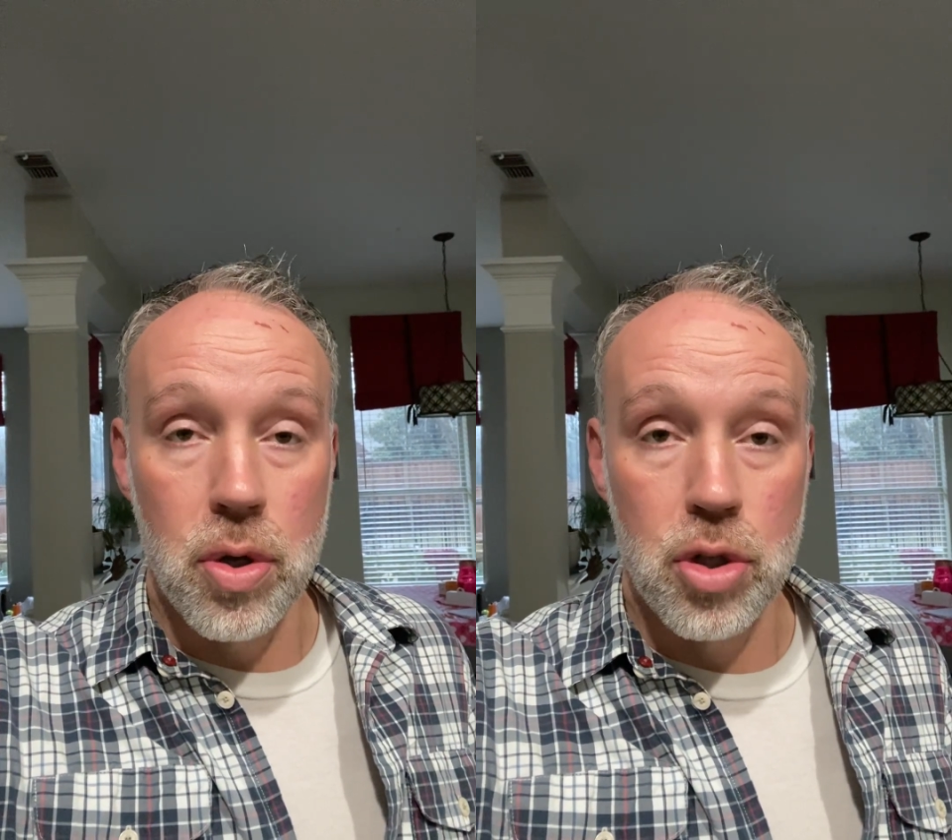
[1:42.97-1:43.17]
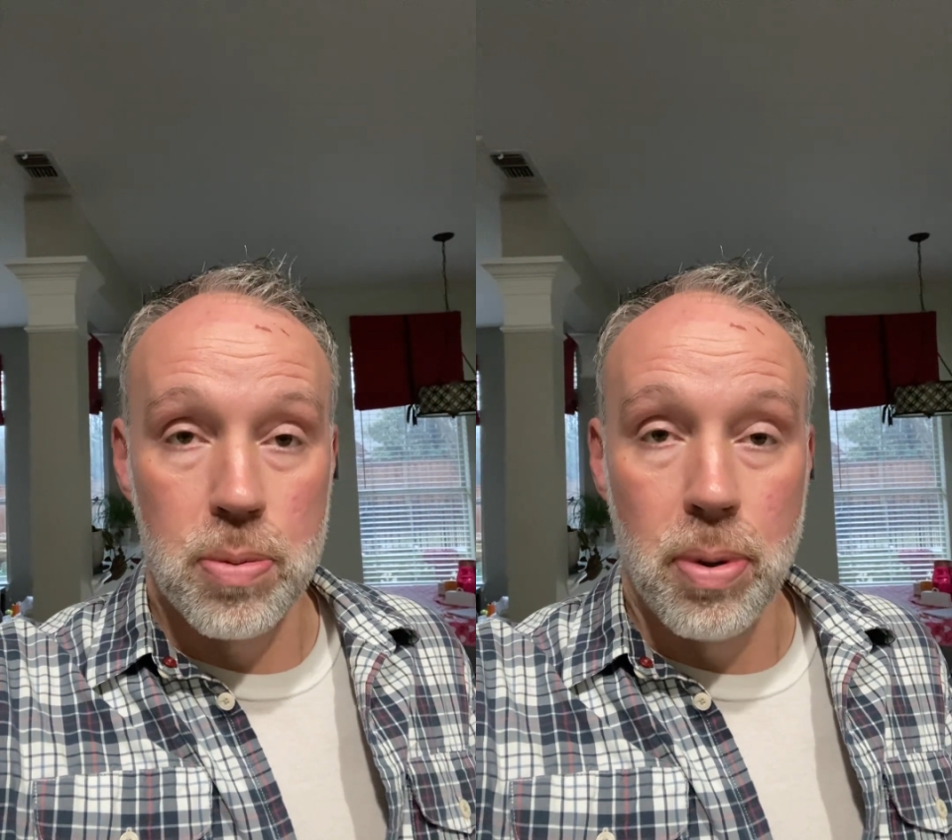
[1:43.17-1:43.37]

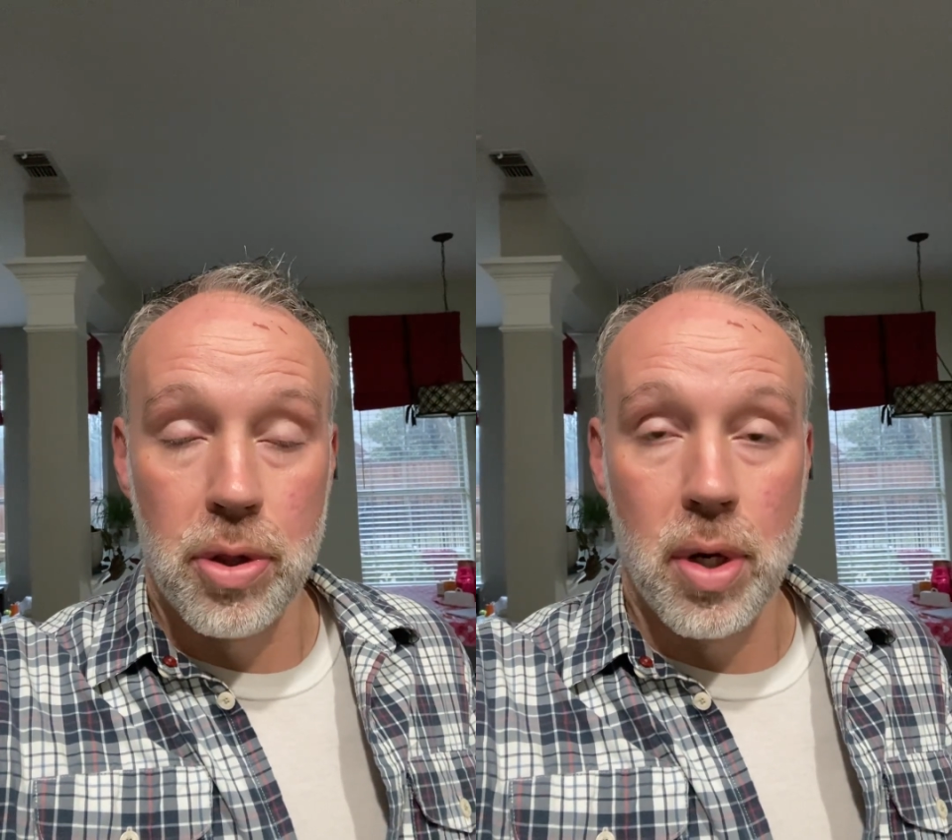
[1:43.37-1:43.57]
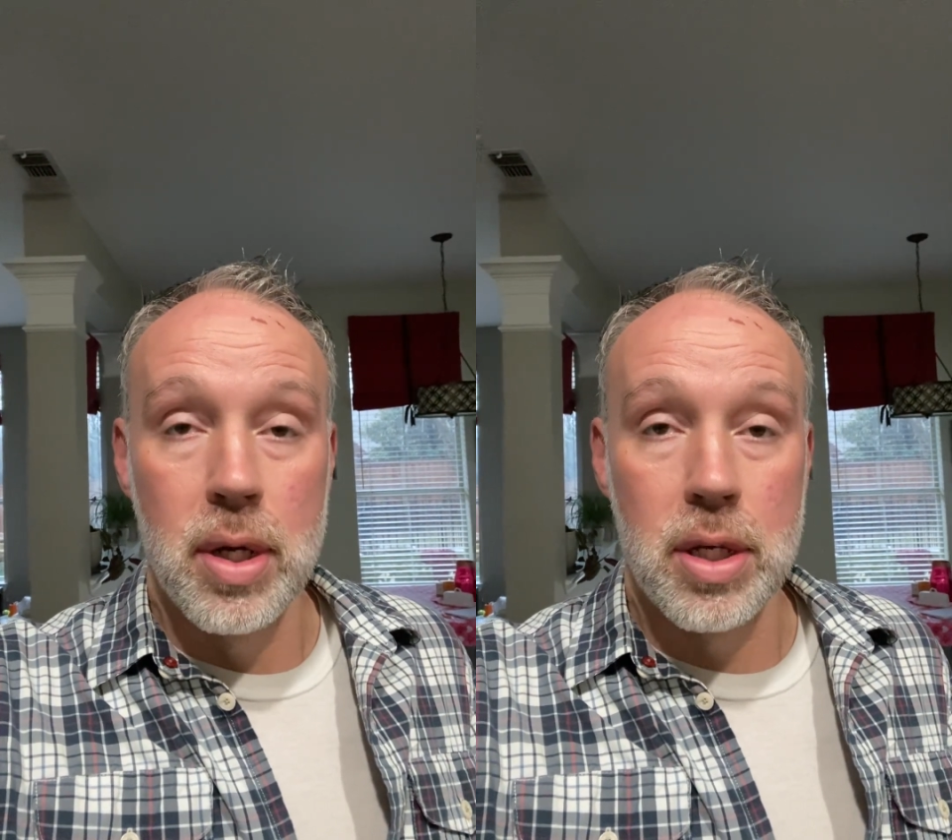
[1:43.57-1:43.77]
you can just put
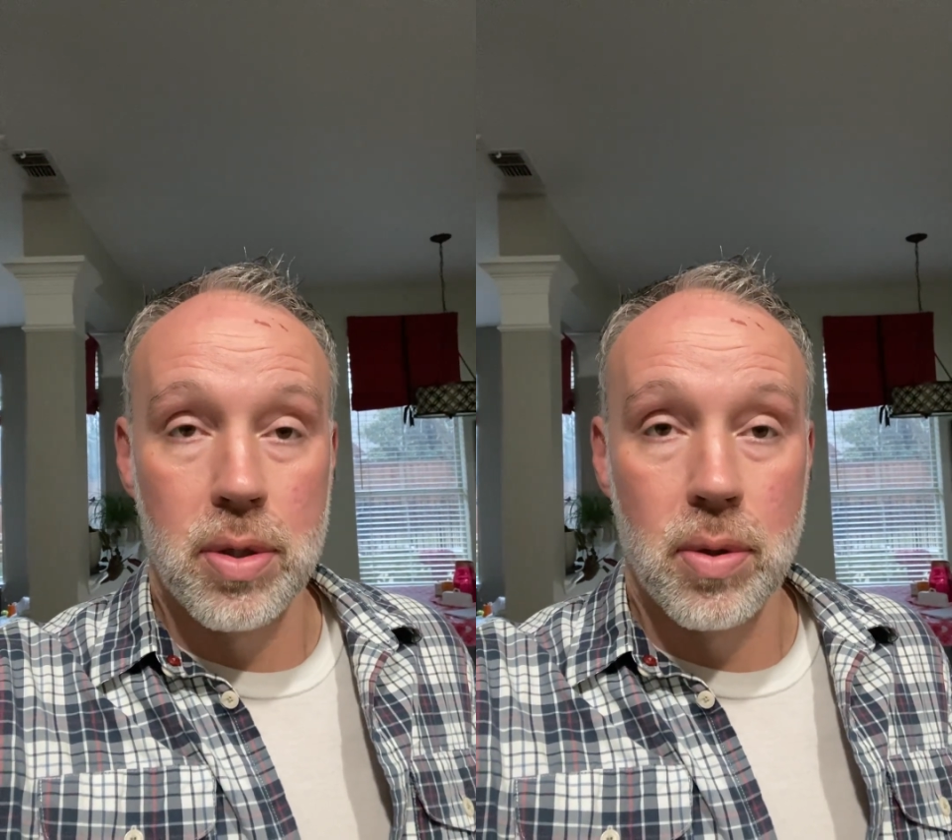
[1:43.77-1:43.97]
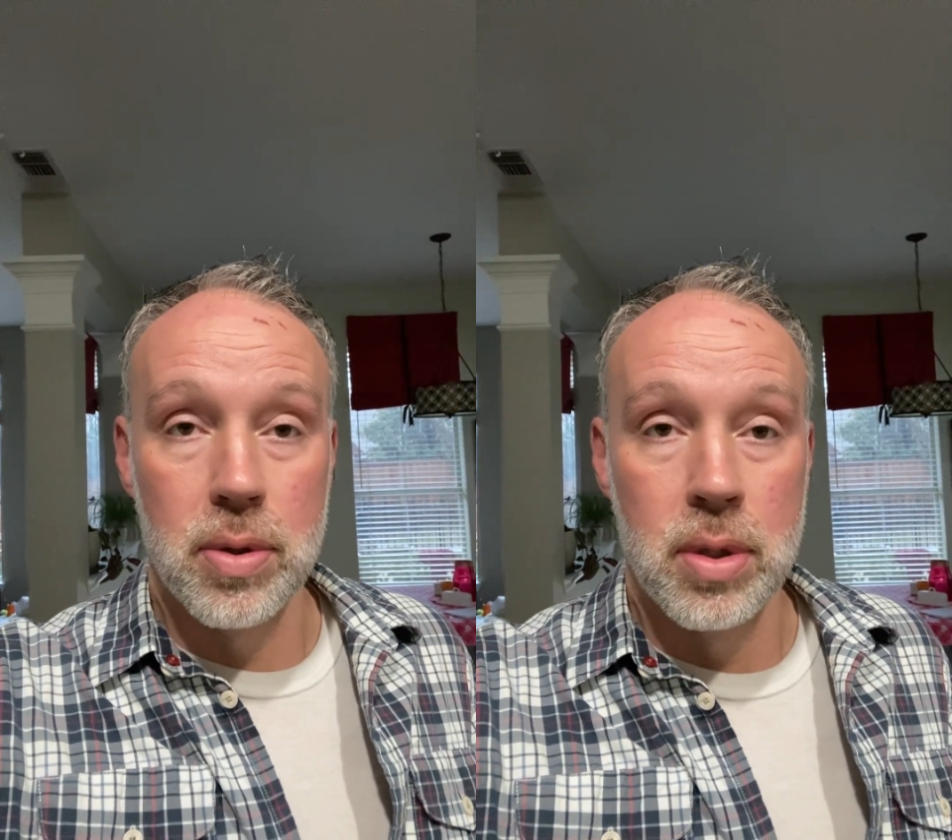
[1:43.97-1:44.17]
their
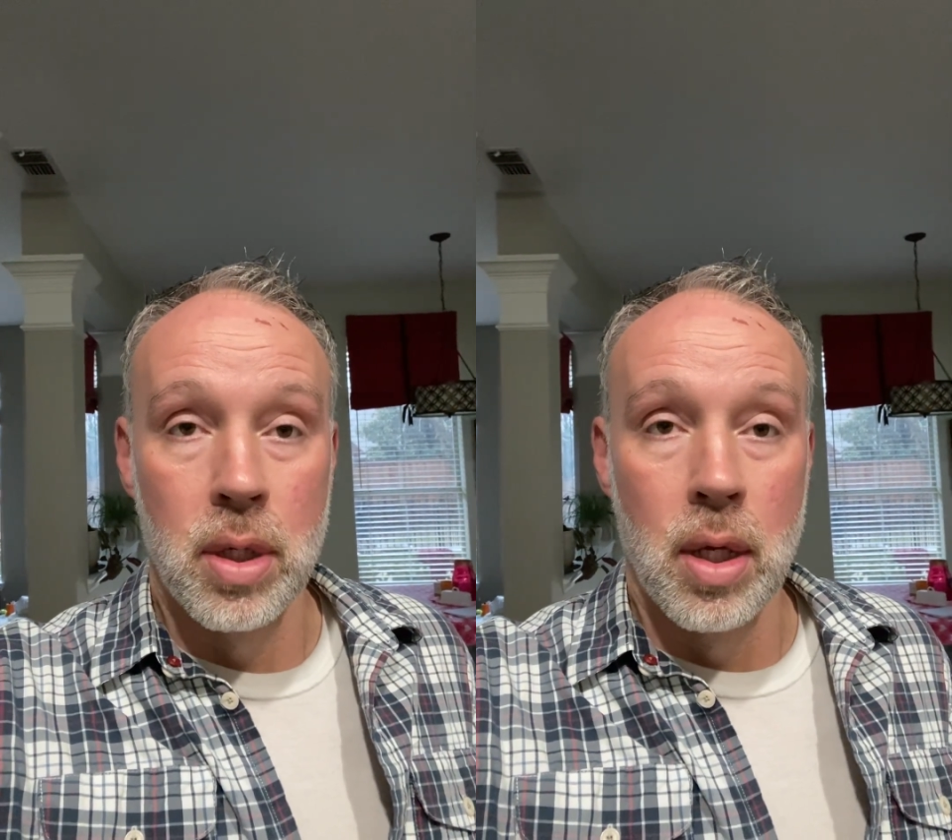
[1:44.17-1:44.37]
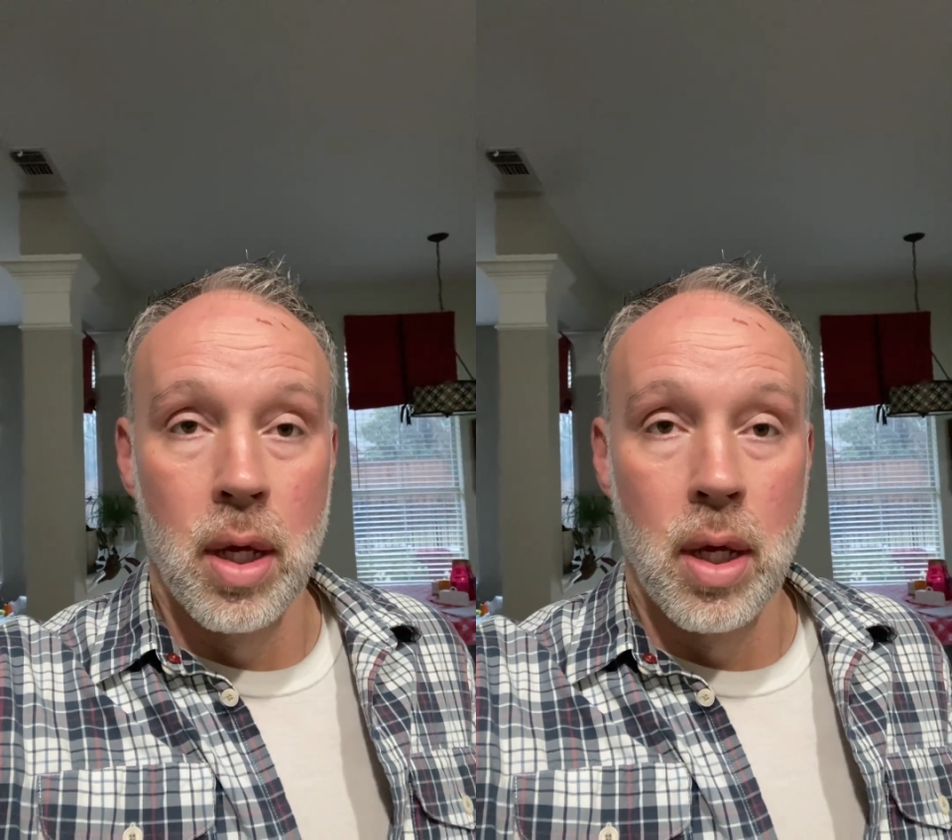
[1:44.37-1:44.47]
initials,